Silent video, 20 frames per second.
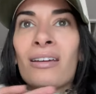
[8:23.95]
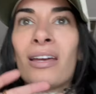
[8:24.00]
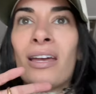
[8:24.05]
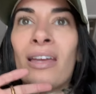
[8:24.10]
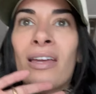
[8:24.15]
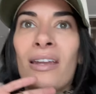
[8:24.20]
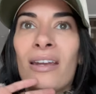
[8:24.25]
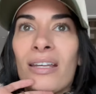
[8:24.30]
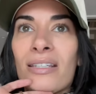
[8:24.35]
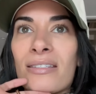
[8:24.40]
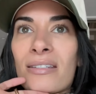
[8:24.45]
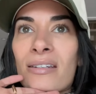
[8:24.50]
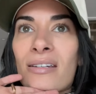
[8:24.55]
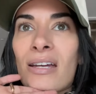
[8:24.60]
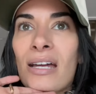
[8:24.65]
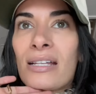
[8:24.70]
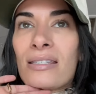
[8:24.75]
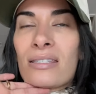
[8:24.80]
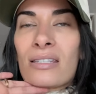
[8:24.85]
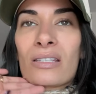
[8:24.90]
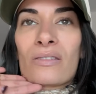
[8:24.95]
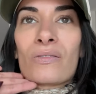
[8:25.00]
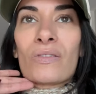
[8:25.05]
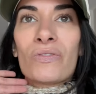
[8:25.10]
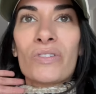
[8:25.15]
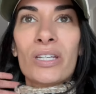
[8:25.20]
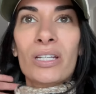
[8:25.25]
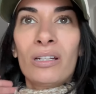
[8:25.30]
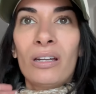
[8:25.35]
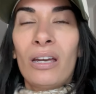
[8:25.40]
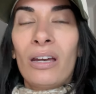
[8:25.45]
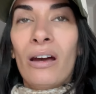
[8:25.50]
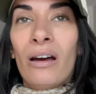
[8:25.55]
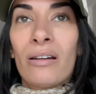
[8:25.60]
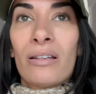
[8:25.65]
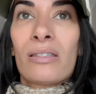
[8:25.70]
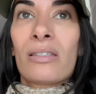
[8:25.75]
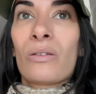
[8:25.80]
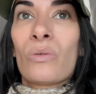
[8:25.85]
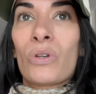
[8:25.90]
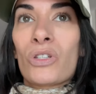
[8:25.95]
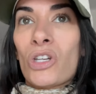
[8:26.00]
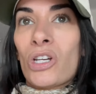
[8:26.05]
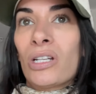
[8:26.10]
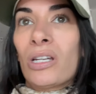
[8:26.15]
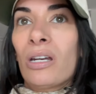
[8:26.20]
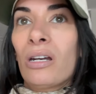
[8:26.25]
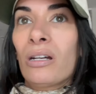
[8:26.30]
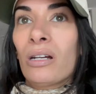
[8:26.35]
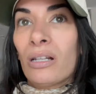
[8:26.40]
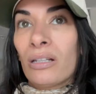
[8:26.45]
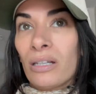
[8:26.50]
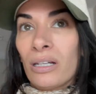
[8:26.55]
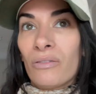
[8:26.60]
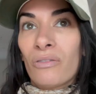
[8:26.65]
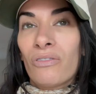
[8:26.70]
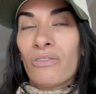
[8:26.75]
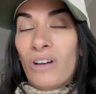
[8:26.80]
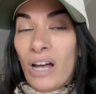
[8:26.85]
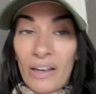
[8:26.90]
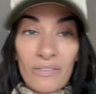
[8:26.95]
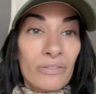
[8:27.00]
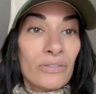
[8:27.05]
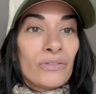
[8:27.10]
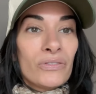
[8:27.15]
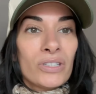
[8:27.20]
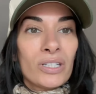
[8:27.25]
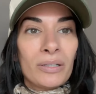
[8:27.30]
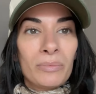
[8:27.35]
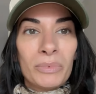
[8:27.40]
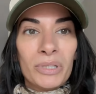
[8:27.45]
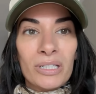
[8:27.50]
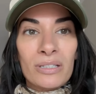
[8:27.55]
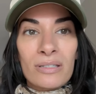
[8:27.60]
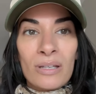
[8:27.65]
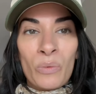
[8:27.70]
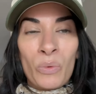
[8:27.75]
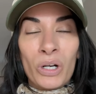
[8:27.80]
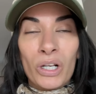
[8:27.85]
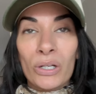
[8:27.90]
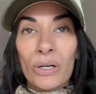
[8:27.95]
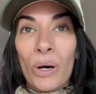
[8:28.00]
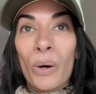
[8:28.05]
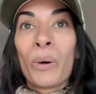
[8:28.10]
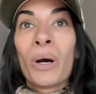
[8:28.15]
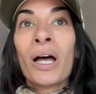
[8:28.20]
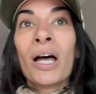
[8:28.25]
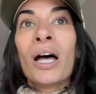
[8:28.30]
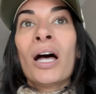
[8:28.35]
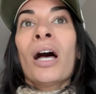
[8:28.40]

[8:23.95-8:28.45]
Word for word: And I did it at six fifteen and I honestly wish I did it at like five fifteen because I want to go